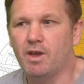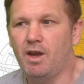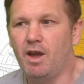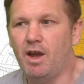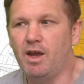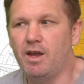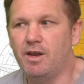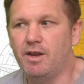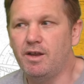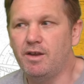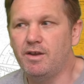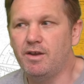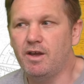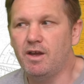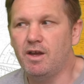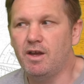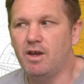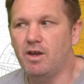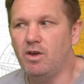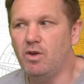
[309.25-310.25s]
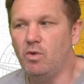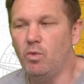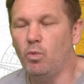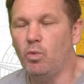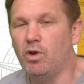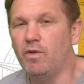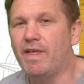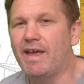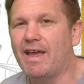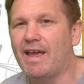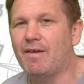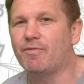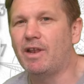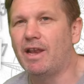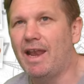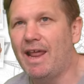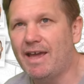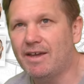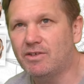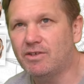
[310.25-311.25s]
And will they have the
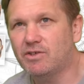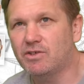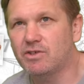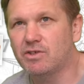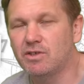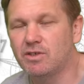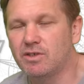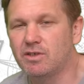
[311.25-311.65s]
legs?